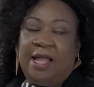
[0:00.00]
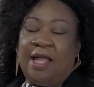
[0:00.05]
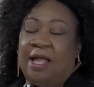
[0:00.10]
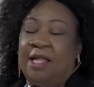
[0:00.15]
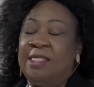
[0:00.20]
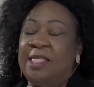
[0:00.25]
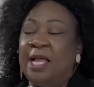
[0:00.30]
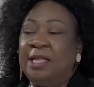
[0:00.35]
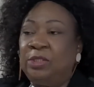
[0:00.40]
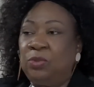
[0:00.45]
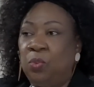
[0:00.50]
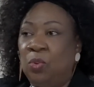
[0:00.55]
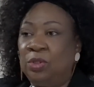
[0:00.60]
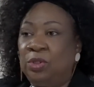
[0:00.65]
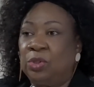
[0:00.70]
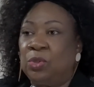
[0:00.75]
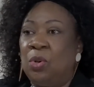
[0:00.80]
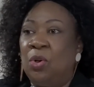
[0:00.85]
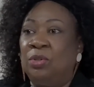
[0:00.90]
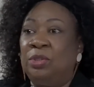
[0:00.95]
And that's what's
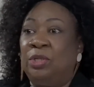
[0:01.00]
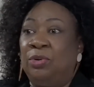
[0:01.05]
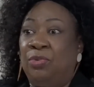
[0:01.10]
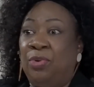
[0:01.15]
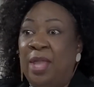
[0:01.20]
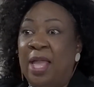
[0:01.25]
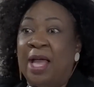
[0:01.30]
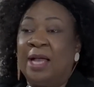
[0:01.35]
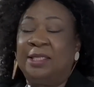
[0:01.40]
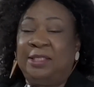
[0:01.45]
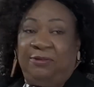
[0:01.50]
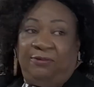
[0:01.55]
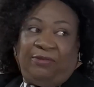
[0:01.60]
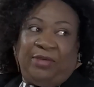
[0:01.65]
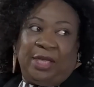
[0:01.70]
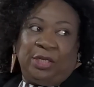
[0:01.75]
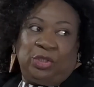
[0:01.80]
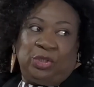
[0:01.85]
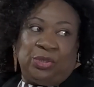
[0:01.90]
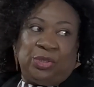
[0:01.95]
called the
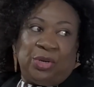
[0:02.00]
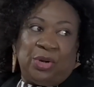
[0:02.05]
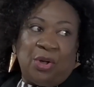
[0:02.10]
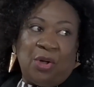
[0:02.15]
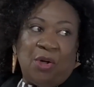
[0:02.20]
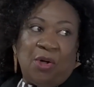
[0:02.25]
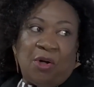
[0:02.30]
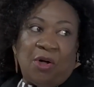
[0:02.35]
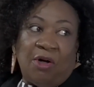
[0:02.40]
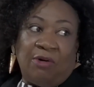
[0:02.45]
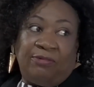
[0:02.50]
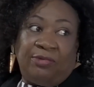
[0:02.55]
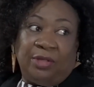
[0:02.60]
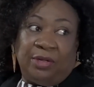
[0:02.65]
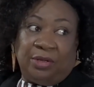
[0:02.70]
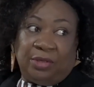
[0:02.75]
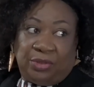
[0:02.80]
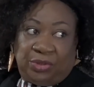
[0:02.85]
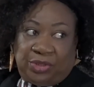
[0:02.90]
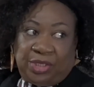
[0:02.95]
reactivation of
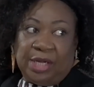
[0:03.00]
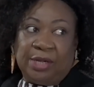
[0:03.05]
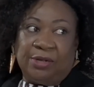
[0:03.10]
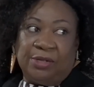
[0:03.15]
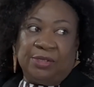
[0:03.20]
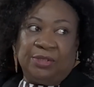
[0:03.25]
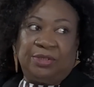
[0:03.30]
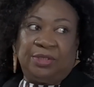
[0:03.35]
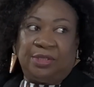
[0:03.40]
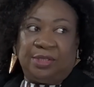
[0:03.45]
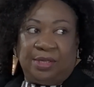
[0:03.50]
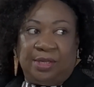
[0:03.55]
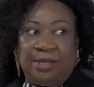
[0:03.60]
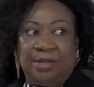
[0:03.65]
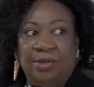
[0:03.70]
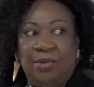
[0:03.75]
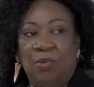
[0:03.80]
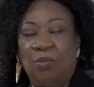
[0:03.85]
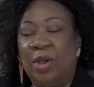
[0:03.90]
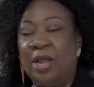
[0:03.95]
the shingles,
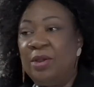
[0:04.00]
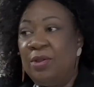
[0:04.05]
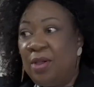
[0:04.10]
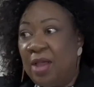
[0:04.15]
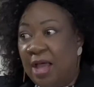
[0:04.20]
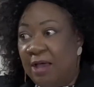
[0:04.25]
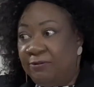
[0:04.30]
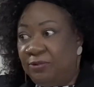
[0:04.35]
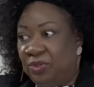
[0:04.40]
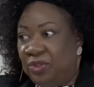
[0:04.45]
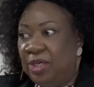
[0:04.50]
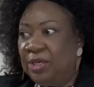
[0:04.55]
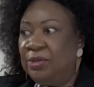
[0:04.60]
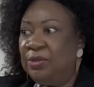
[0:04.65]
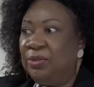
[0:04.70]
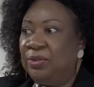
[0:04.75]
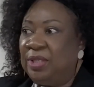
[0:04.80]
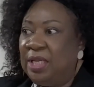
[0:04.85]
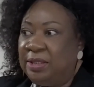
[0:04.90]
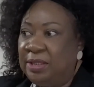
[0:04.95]
when you have
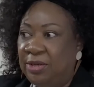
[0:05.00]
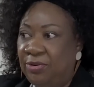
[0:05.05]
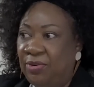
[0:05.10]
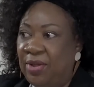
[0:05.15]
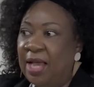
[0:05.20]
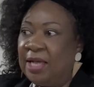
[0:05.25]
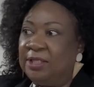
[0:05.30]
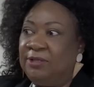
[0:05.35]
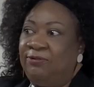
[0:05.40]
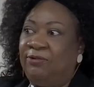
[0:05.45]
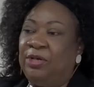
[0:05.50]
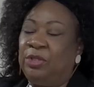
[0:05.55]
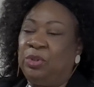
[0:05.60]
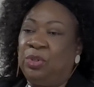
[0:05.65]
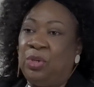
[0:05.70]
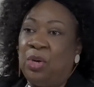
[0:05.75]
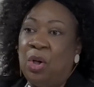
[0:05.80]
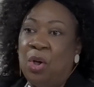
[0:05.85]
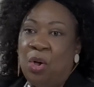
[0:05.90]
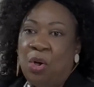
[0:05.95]
shingles as a
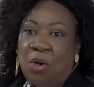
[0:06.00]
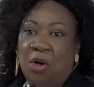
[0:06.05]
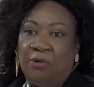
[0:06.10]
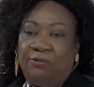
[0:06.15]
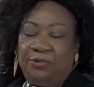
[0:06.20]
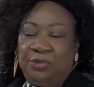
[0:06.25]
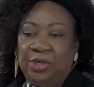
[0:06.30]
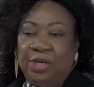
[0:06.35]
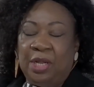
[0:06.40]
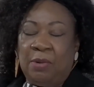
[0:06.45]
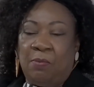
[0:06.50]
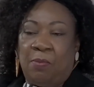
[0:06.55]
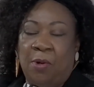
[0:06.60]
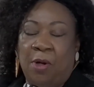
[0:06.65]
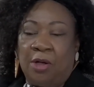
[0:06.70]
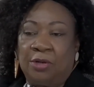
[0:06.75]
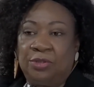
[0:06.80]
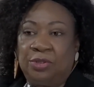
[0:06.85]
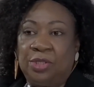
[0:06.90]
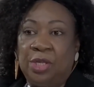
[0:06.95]
reactivation of
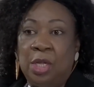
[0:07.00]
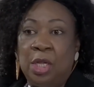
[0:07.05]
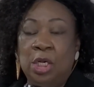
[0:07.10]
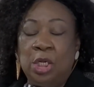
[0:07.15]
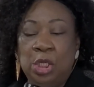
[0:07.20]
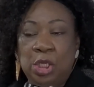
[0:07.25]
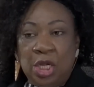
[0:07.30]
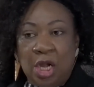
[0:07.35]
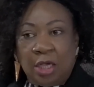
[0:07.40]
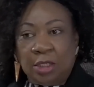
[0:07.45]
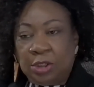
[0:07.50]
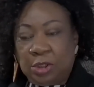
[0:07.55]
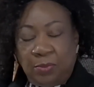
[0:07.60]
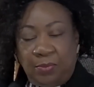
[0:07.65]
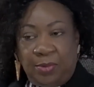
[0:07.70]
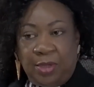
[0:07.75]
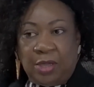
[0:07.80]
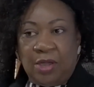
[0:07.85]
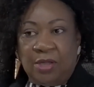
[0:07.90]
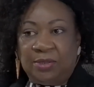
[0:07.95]
chickenpox, not
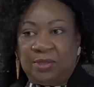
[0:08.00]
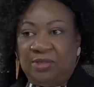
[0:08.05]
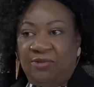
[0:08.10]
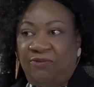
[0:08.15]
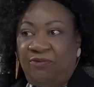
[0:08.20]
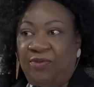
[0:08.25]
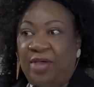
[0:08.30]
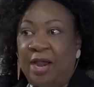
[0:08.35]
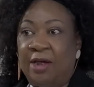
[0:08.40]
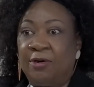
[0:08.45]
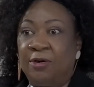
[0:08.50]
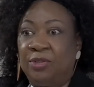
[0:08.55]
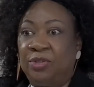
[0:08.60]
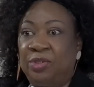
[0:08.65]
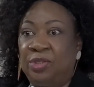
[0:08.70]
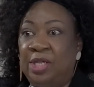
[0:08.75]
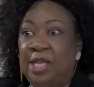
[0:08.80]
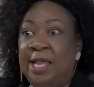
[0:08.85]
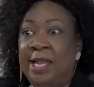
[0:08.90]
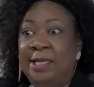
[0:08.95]
because the
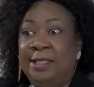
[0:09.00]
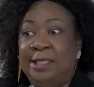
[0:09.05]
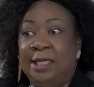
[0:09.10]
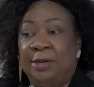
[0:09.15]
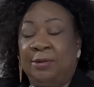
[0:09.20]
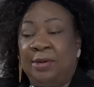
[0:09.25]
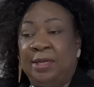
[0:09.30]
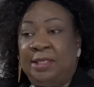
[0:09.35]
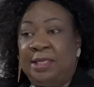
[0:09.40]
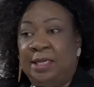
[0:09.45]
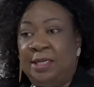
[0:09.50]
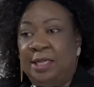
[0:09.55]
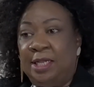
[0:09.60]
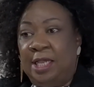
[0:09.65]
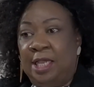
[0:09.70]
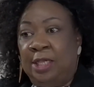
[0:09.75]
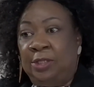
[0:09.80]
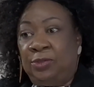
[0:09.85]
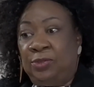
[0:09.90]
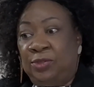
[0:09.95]
virus integrated
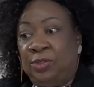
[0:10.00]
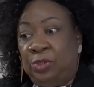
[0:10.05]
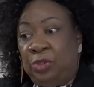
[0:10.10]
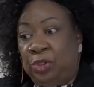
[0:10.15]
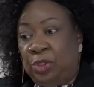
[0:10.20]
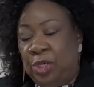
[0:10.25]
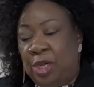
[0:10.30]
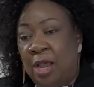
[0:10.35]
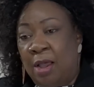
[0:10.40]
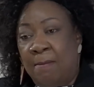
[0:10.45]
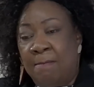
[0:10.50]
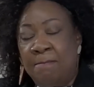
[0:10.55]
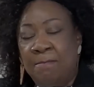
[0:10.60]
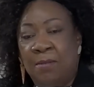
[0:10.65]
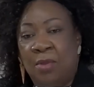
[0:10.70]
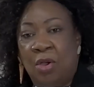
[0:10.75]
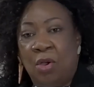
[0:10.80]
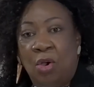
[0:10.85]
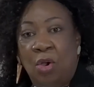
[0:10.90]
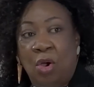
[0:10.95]
into the genome
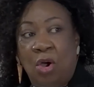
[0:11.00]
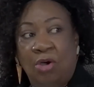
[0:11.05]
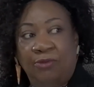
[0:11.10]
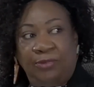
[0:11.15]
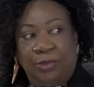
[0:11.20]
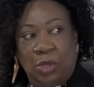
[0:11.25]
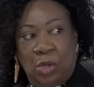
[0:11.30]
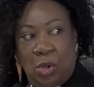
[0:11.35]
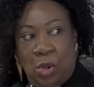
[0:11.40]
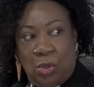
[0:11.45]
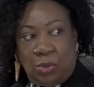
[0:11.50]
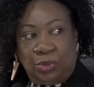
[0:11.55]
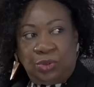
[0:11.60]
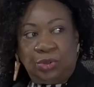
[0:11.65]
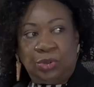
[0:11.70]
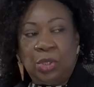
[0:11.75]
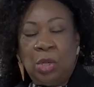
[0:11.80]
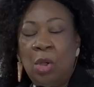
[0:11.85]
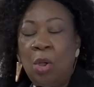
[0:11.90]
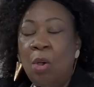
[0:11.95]
of the
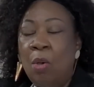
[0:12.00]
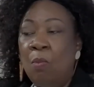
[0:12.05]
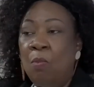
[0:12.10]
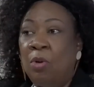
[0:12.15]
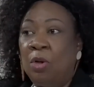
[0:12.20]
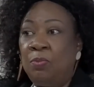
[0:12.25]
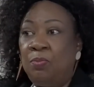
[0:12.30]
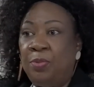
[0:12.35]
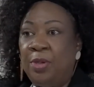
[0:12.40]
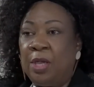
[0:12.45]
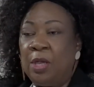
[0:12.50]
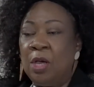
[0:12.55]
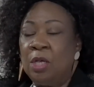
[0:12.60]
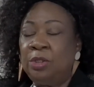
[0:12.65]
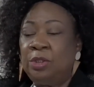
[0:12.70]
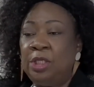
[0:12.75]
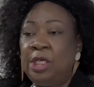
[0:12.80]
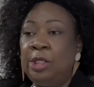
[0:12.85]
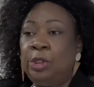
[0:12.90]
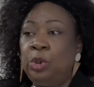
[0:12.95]
host, but
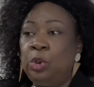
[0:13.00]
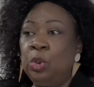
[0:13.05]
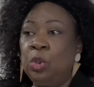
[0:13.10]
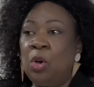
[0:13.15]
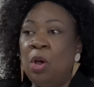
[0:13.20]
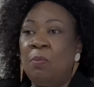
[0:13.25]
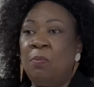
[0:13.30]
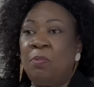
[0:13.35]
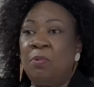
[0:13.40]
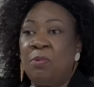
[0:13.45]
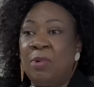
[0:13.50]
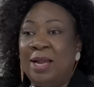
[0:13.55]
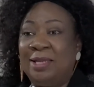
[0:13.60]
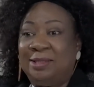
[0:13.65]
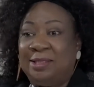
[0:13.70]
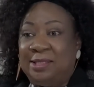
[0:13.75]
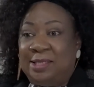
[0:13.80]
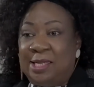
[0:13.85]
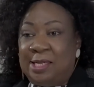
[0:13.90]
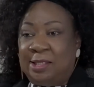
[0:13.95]
because it took up
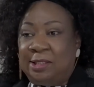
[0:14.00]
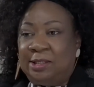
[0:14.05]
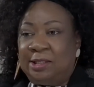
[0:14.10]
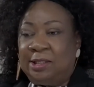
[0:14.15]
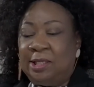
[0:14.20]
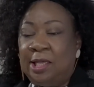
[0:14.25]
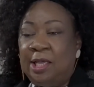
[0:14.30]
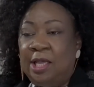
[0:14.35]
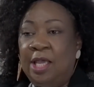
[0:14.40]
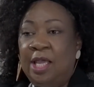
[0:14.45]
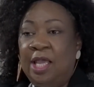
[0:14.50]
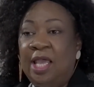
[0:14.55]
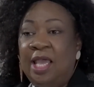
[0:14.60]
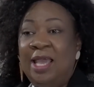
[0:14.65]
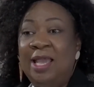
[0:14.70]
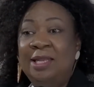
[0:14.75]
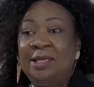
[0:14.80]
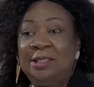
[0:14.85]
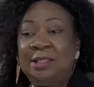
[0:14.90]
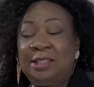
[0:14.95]
residence
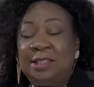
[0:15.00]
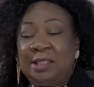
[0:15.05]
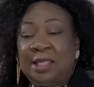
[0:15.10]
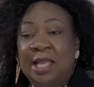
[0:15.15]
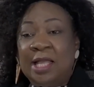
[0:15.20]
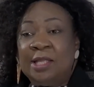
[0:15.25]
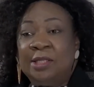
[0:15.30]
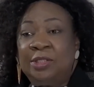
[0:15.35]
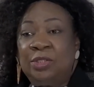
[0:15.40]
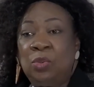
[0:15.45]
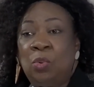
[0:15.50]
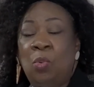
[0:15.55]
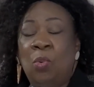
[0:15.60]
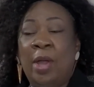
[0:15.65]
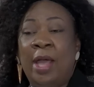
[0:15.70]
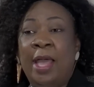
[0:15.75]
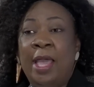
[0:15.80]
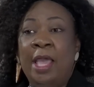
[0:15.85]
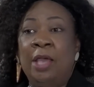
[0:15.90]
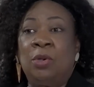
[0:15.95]
in cells
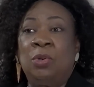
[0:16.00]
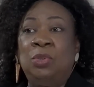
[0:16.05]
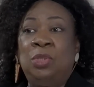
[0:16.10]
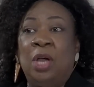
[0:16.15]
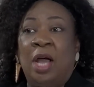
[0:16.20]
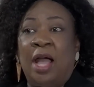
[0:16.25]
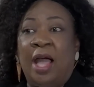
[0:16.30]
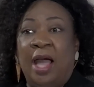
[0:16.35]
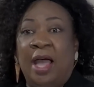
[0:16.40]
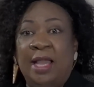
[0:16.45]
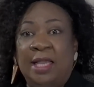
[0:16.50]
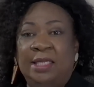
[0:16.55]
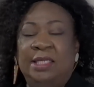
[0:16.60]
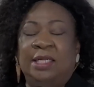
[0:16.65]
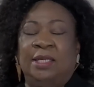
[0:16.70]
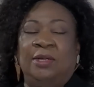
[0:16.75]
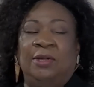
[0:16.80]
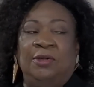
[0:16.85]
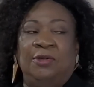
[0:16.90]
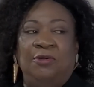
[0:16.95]
where it could hide
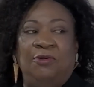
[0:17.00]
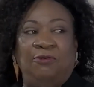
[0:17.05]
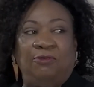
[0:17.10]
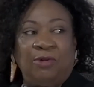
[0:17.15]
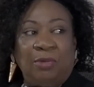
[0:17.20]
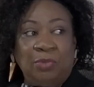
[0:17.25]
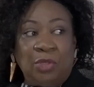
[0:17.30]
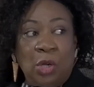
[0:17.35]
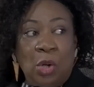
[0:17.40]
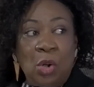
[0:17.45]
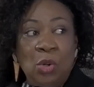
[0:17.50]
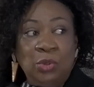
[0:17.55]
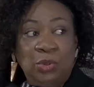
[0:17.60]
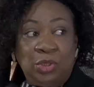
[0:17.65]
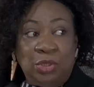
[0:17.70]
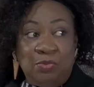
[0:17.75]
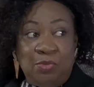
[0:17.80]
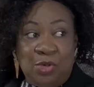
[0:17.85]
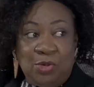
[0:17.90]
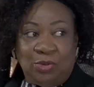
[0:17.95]
from the
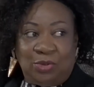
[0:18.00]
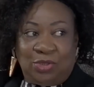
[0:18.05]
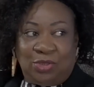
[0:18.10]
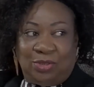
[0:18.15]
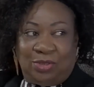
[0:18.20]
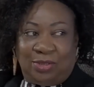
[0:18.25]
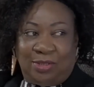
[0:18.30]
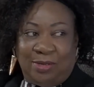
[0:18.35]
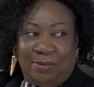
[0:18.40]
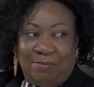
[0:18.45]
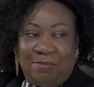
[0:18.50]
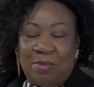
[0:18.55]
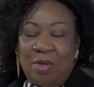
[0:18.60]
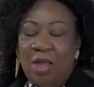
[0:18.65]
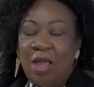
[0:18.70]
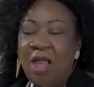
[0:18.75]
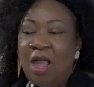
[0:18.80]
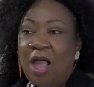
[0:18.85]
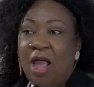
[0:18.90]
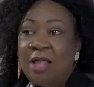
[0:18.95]
host immune system,
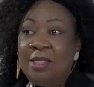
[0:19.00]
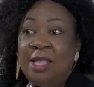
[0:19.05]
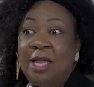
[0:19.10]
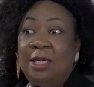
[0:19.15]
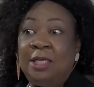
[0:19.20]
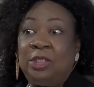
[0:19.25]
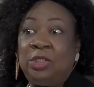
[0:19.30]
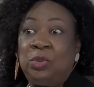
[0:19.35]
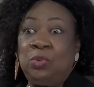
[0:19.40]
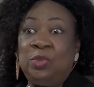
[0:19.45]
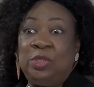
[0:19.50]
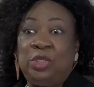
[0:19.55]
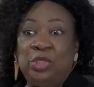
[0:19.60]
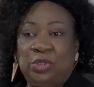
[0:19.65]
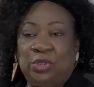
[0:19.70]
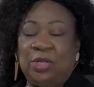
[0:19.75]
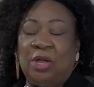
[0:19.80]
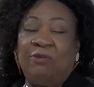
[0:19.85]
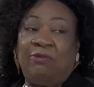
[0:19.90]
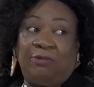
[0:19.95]
and then it
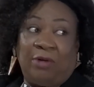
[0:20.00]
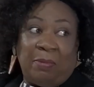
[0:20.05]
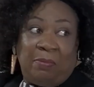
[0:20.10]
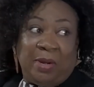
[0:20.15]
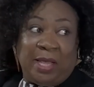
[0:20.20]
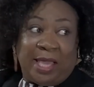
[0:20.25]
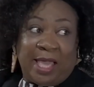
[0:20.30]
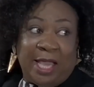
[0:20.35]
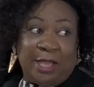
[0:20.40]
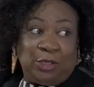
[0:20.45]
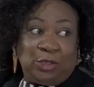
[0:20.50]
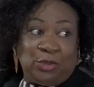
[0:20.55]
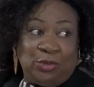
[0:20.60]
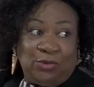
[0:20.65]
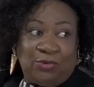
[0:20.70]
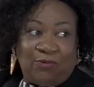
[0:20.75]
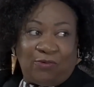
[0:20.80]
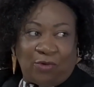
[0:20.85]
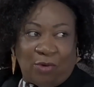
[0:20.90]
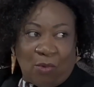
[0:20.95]
switches off
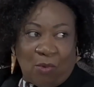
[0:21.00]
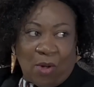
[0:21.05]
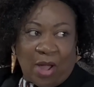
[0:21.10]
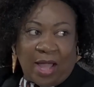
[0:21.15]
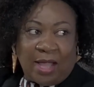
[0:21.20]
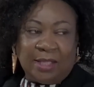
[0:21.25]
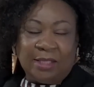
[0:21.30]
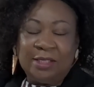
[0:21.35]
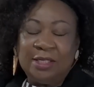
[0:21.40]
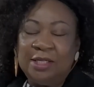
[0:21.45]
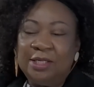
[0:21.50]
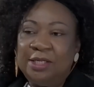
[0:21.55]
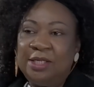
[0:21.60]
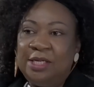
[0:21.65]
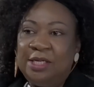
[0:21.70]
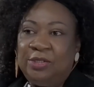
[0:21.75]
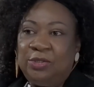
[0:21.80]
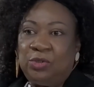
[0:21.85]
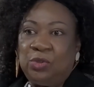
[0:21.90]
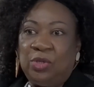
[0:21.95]
replication for a while,
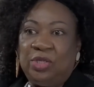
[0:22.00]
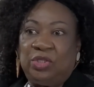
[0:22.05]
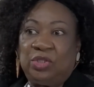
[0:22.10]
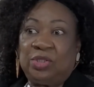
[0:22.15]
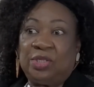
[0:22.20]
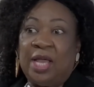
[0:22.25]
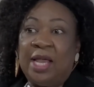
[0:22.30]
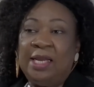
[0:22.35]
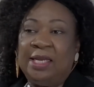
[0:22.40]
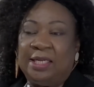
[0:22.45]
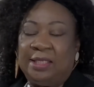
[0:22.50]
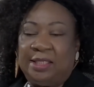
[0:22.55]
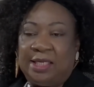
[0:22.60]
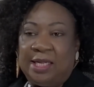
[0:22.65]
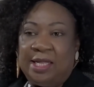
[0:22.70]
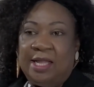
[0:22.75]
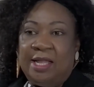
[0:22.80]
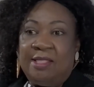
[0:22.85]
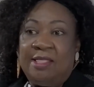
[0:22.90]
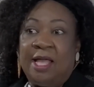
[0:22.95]
so it's silent.
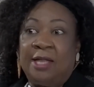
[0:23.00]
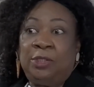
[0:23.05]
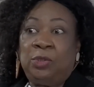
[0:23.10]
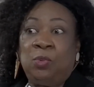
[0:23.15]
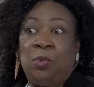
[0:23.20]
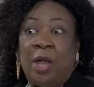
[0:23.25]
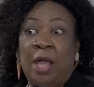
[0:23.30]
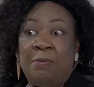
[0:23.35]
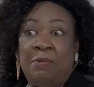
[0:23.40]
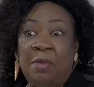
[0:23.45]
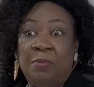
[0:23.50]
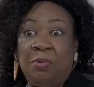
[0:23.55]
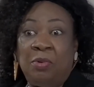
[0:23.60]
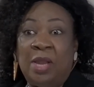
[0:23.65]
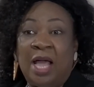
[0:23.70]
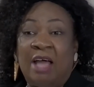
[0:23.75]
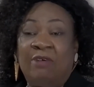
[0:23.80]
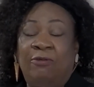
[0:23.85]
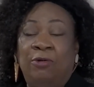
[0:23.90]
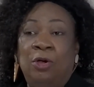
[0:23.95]
That's why people
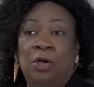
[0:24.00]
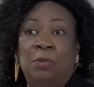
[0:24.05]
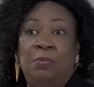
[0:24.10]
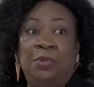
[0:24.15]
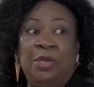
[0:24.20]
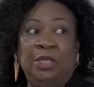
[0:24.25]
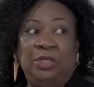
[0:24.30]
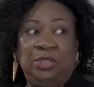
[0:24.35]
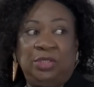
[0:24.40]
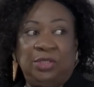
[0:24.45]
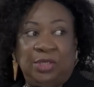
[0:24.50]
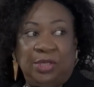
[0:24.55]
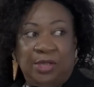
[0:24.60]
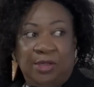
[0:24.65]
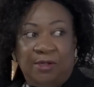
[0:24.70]
have herpes.